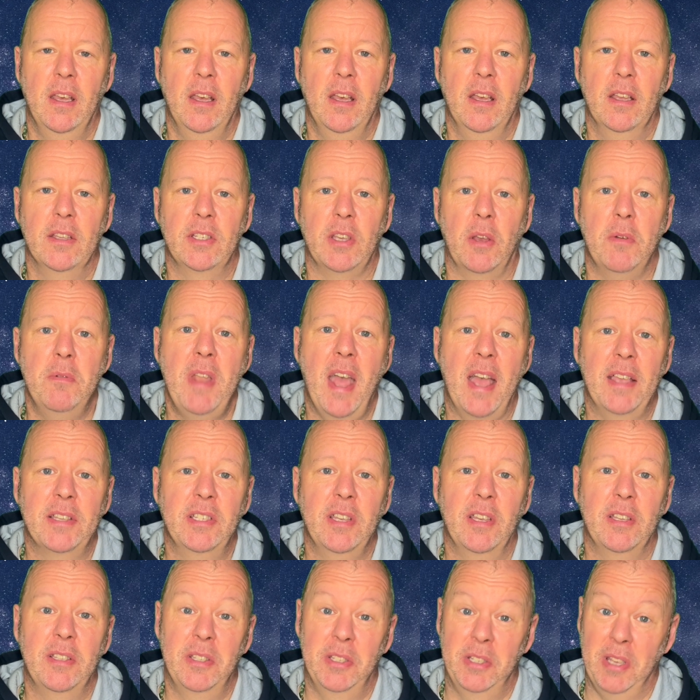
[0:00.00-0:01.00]
So
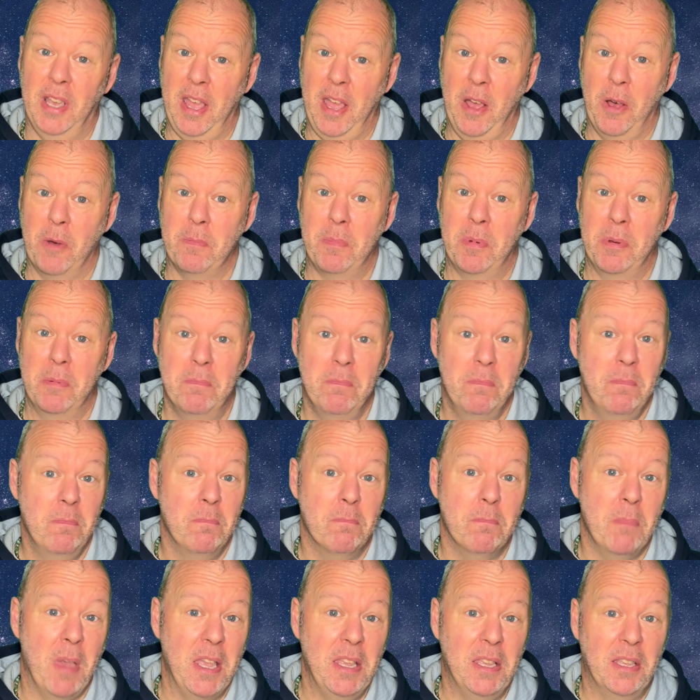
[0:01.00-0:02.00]
NASA, to help
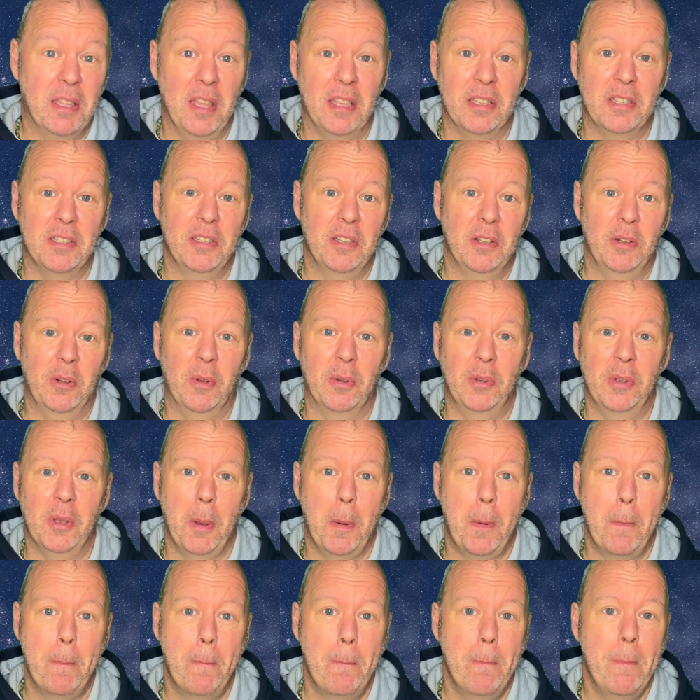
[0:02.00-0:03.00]
make this look
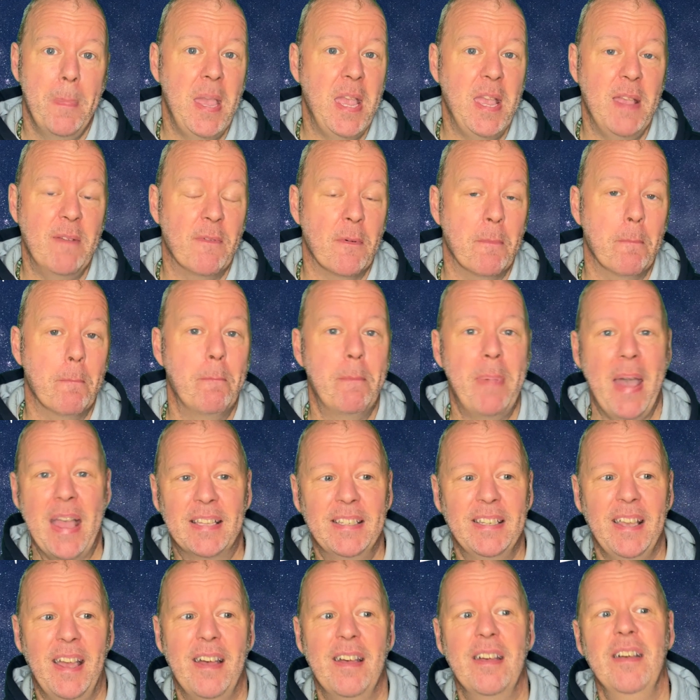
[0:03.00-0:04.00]
even
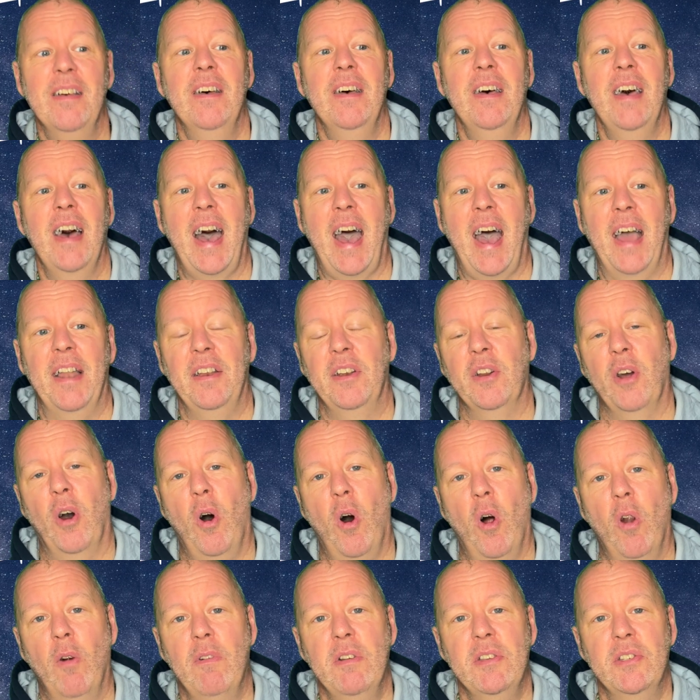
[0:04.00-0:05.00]
better, added a
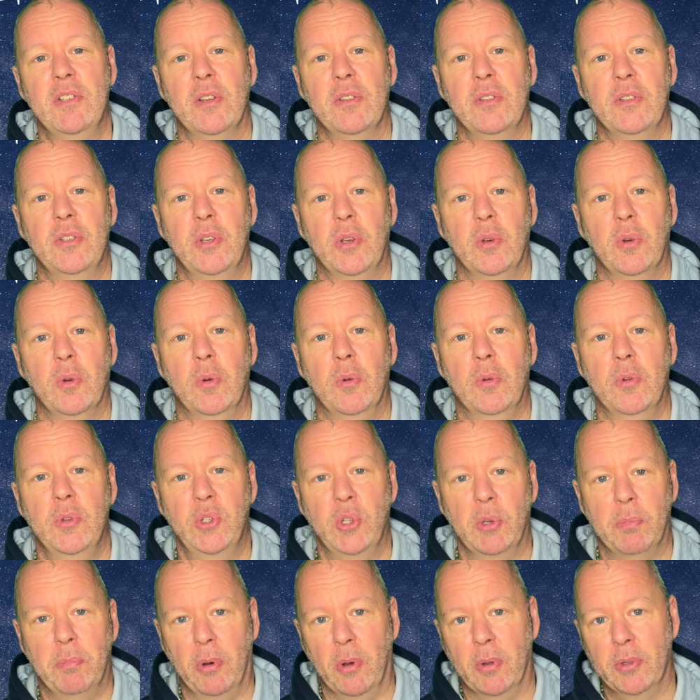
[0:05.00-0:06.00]
horizontal
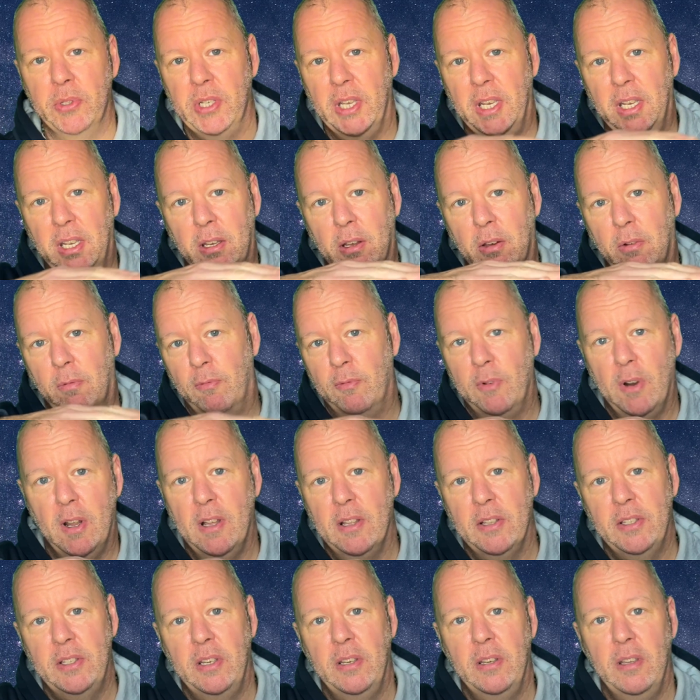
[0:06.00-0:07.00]
supporting
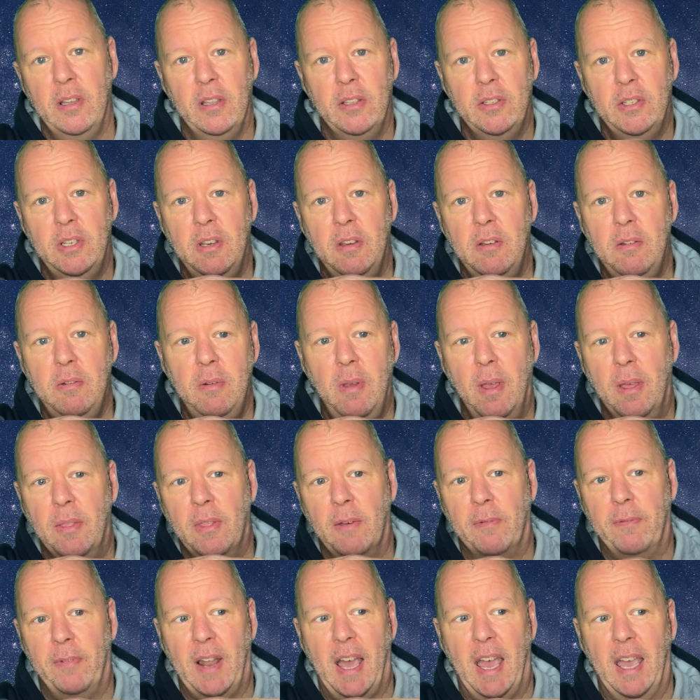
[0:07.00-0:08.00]
rod to the
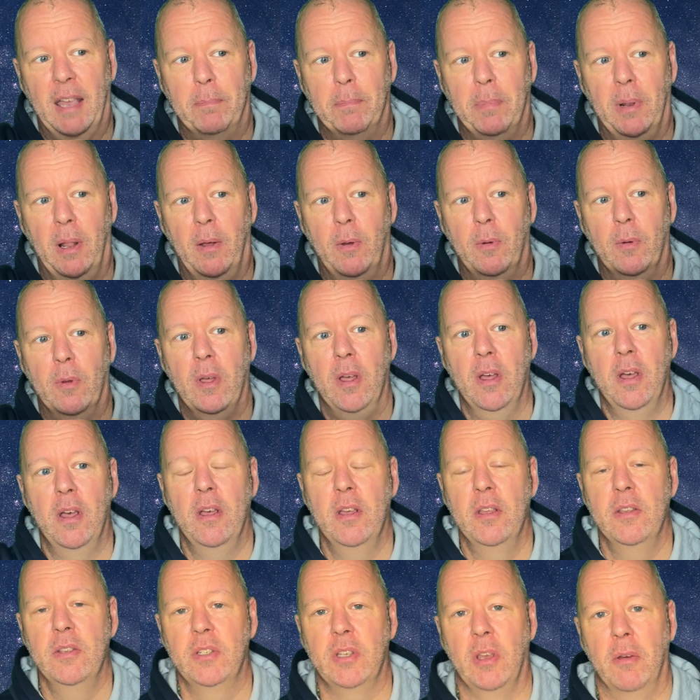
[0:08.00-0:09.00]
flagpole
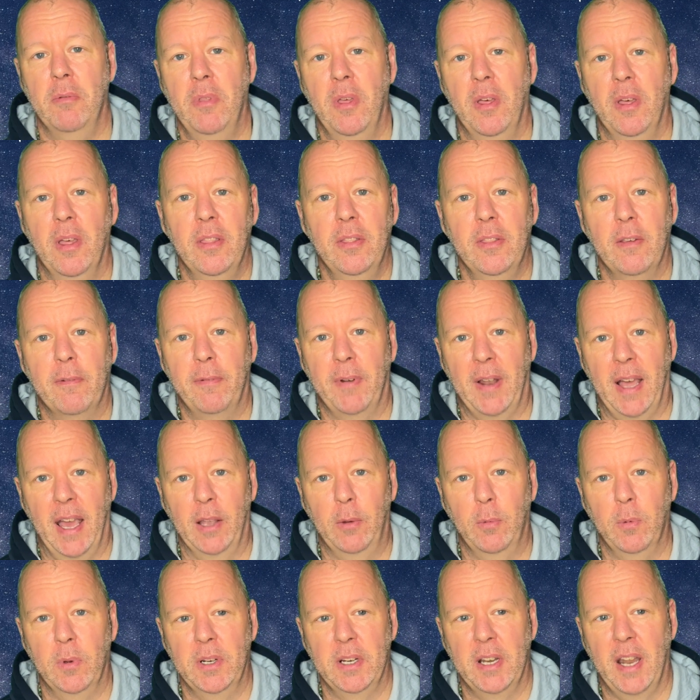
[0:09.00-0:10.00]
so that the flag
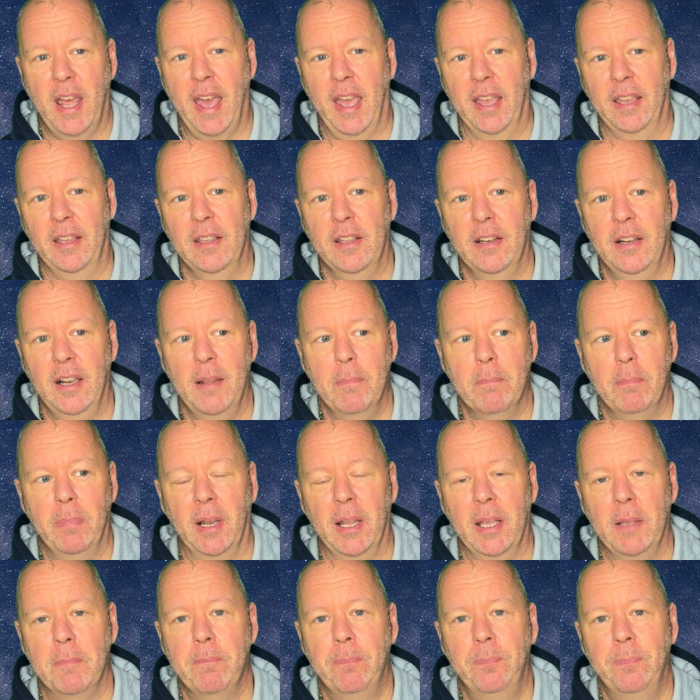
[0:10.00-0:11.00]
wouldn't hang limply.